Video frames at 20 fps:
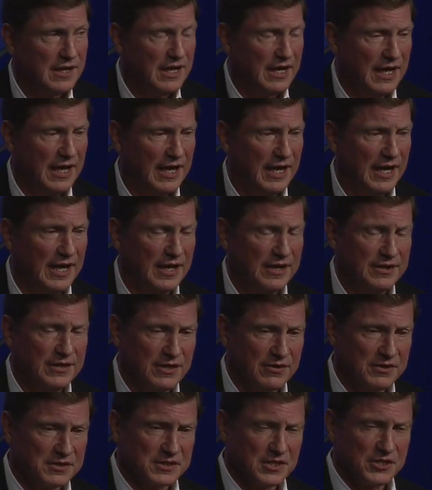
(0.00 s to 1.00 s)
And
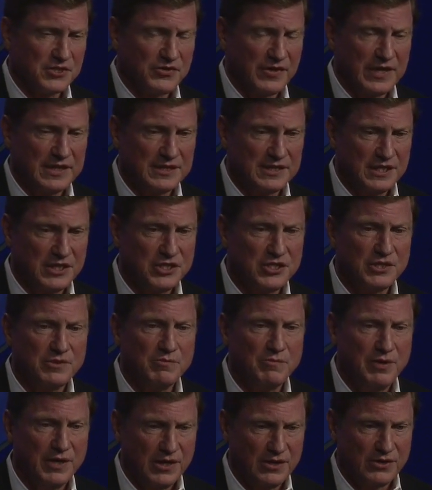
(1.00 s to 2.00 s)
there was a
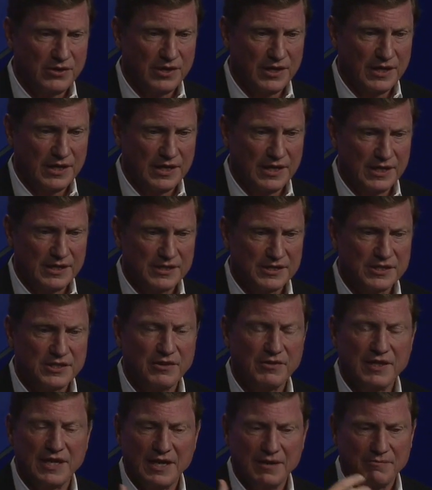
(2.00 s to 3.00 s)
transition period
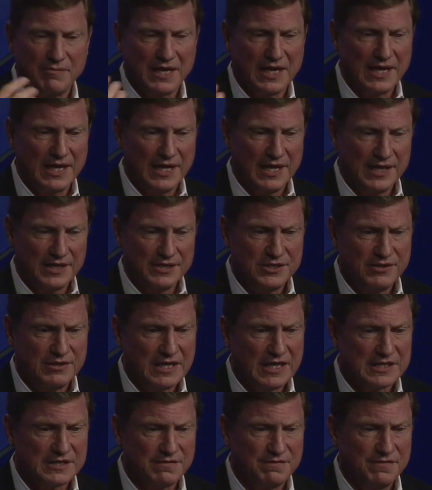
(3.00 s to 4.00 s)
so that by
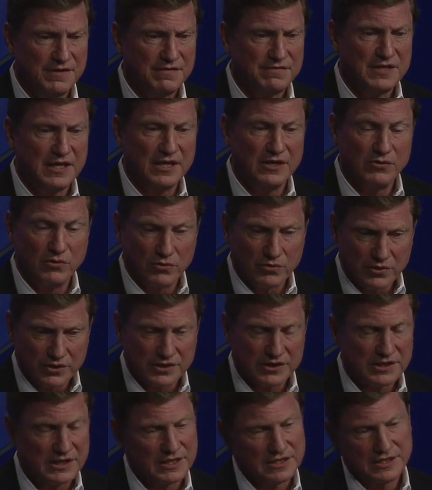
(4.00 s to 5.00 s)
2015 or
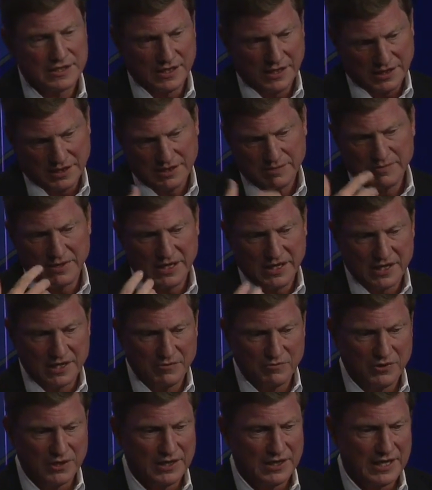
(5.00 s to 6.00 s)
16, depending
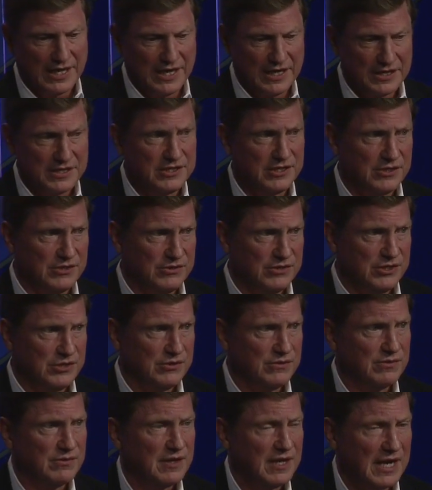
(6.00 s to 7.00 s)
on what latitude
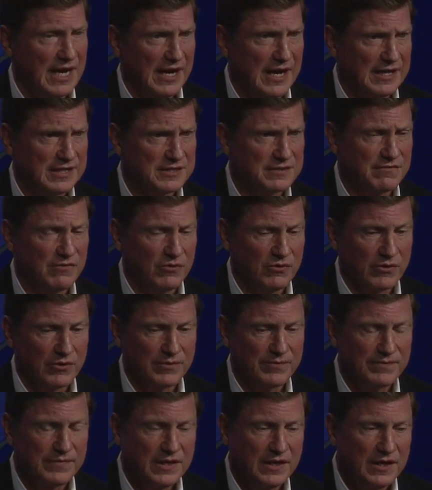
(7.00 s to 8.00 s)
you ask
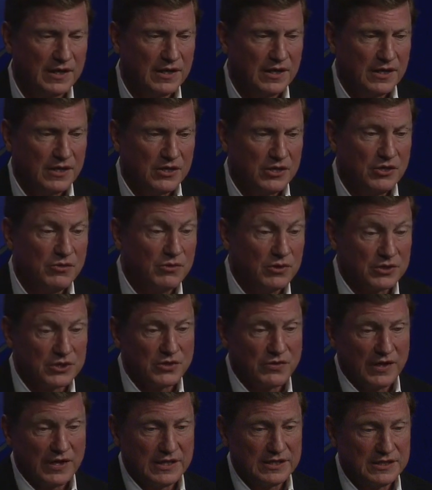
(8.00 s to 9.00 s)
for, you will
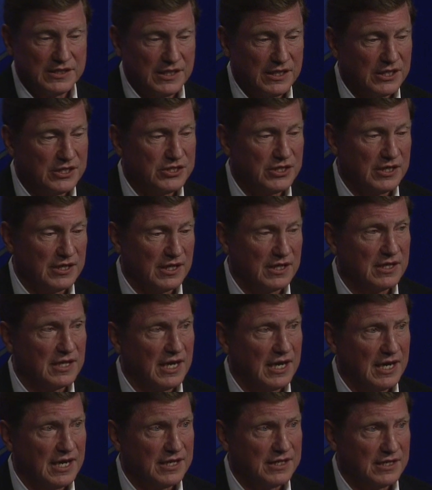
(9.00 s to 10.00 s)
transition a
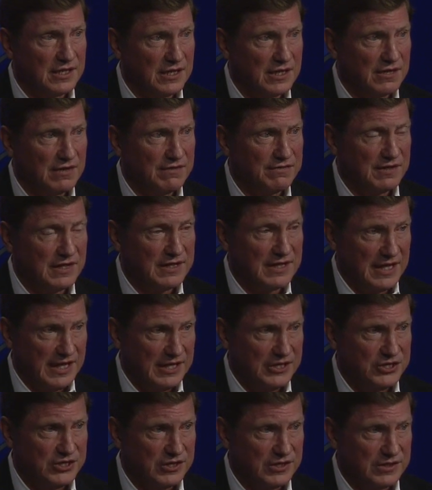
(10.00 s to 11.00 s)
lot of the
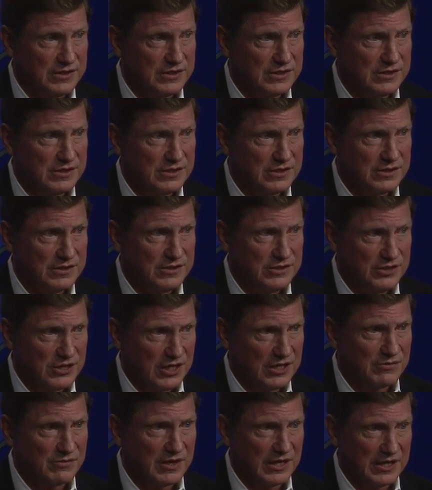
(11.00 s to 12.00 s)
nation's
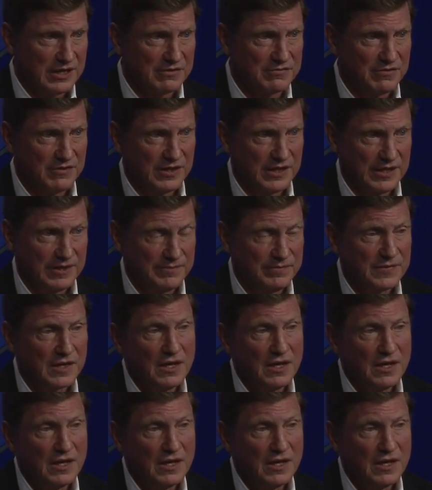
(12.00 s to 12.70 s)
generating fleet.